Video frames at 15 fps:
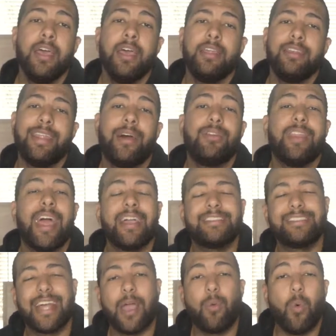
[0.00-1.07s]
Now,
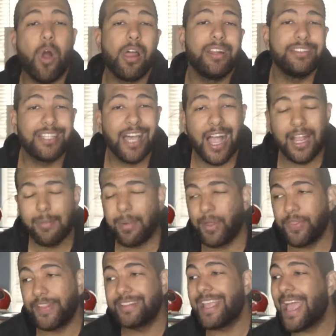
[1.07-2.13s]
next, I want to talk about
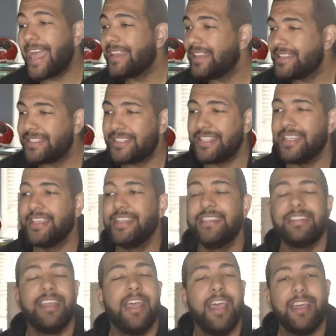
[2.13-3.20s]
the
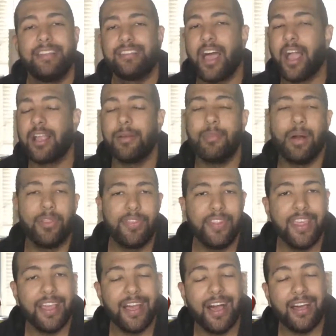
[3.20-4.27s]
tendencies, talking about
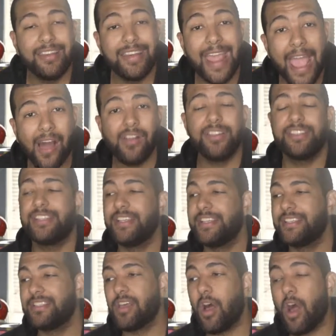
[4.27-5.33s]
the
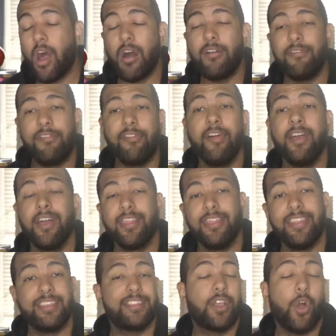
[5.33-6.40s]
analysis of
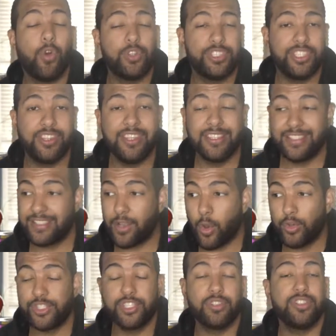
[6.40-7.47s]
this
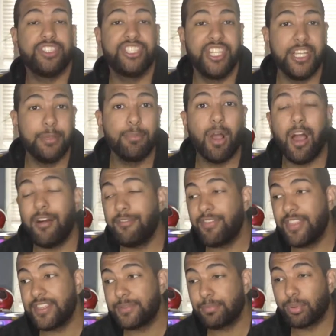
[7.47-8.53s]
coaching regime of
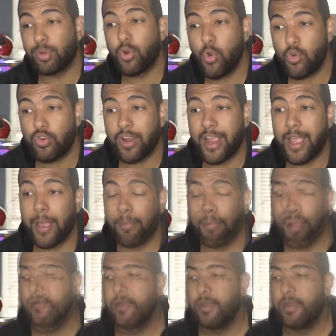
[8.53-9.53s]
this program.